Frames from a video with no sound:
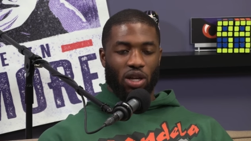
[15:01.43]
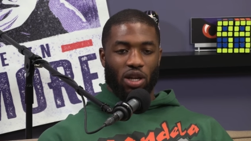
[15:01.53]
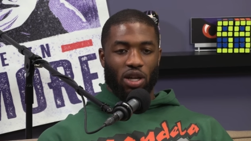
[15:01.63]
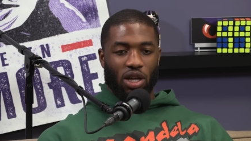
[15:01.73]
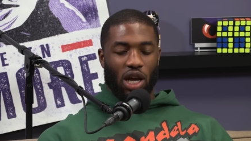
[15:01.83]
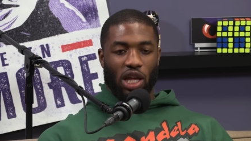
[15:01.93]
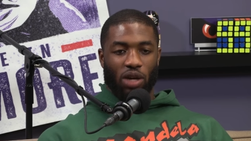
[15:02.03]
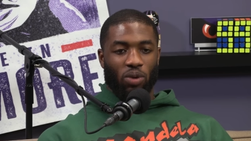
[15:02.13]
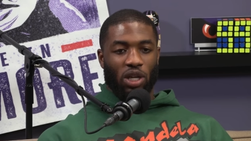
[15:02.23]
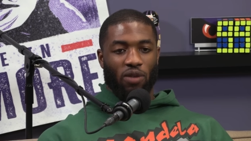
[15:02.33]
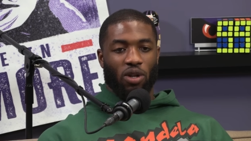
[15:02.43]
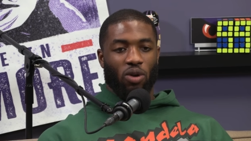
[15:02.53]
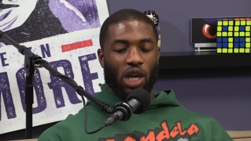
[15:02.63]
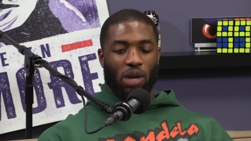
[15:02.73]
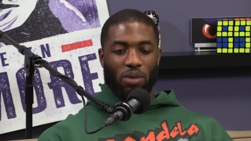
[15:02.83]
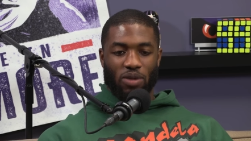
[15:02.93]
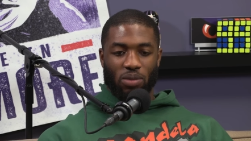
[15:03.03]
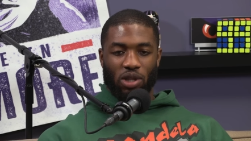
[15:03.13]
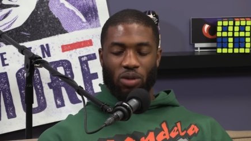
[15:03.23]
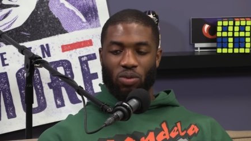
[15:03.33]
Mm. Guy like Weave, you know, came up
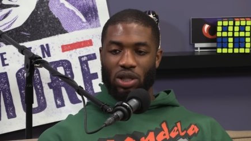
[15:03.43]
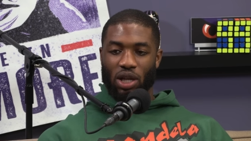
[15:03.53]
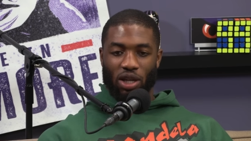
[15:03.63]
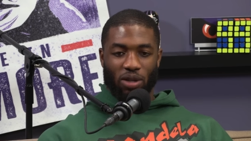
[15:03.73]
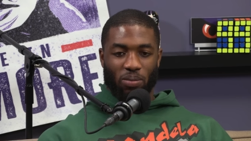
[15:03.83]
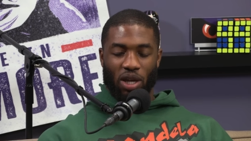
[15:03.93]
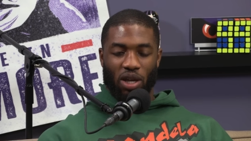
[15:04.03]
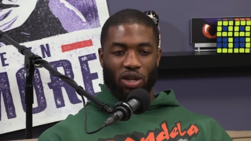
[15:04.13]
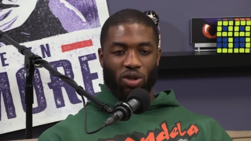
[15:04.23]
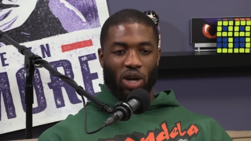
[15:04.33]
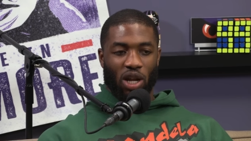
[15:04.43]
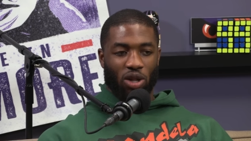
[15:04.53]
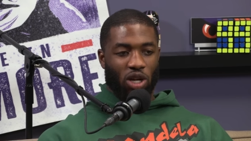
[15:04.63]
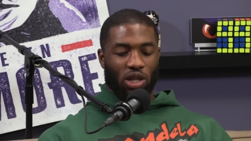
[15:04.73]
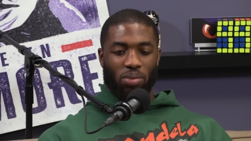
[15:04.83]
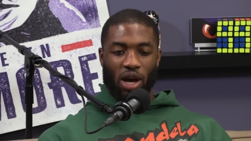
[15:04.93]
to me and was like, man, you got to look at the